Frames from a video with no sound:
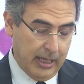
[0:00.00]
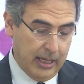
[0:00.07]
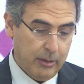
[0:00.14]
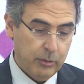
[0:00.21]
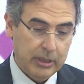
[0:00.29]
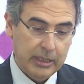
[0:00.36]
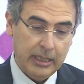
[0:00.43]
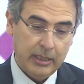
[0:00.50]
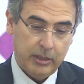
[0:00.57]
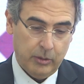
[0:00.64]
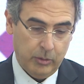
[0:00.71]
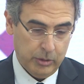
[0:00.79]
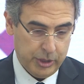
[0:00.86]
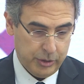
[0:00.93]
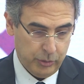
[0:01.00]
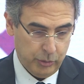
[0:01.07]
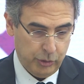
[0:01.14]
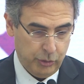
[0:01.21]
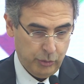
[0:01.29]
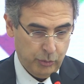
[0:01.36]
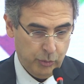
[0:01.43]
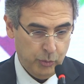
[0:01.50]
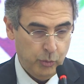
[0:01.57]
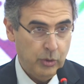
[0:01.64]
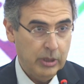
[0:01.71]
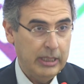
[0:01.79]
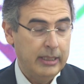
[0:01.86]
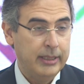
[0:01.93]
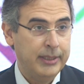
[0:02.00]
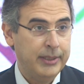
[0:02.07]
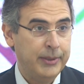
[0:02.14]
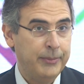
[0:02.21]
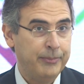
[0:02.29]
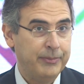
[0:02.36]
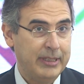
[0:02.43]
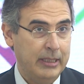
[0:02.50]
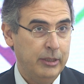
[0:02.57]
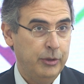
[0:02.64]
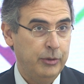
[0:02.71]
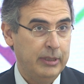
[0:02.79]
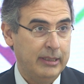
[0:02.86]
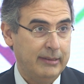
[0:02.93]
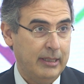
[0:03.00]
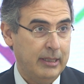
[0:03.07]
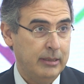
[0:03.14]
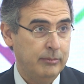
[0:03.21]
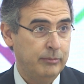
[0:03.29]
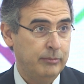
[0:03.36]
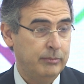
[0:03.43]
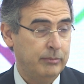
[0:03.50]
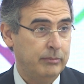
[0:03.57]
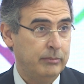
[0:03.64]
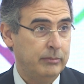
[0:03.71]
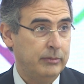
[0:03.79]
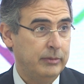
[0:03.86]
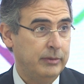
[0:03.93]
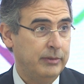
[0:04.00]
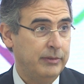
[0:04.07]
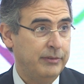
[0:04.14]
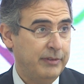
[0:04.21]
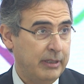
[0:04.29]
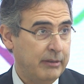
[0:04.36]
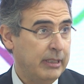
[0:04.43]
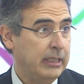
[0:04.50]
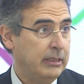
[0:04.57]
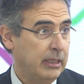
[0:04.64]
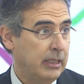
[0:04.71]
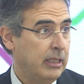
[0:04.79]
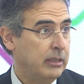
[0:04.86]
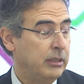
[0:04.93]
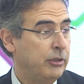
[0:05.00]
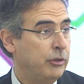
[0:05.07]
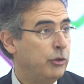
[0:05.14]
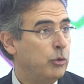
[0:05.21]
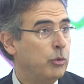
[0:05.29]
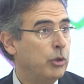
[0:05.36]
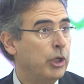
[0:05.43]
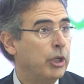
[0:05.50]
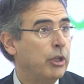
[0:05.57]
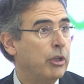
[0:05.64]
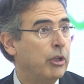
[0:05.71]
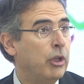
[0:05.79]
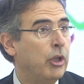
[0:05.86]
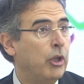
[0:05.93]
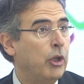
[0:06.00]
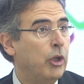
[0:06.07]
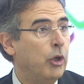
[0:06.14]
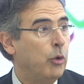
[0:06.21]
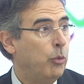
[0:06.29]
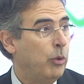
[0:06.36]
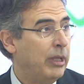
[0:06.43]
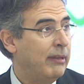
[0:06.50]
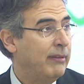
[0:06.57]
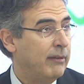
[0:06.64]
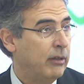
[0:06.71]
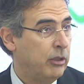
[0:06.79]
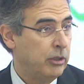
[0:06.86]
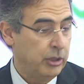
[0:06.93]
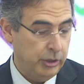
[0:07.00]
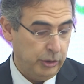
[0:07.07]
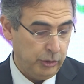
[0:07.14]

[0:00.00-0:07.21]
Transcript: I would like also to tell you that I'm very delighted to work with our